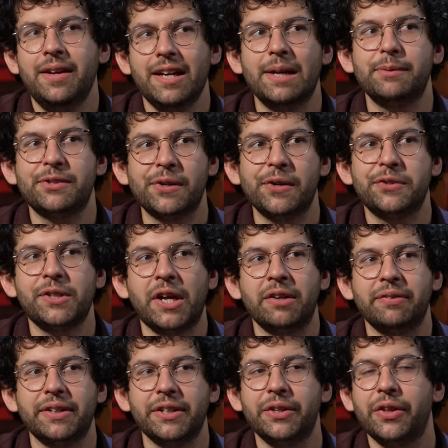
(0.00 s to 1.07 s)
Absolutely, it's kind of
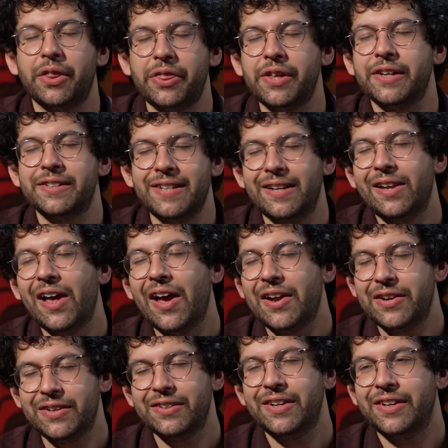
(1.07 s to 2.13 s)
like another thing to learn
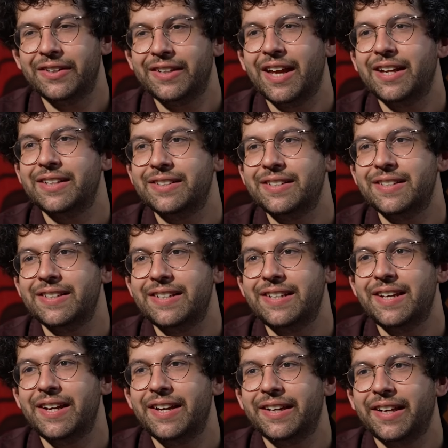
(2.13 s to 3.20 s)
and get into
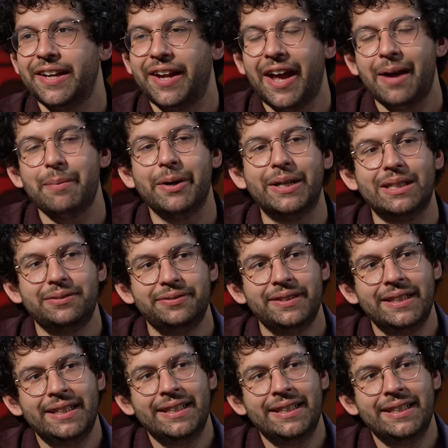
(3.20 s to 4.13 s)
the kind of habit of.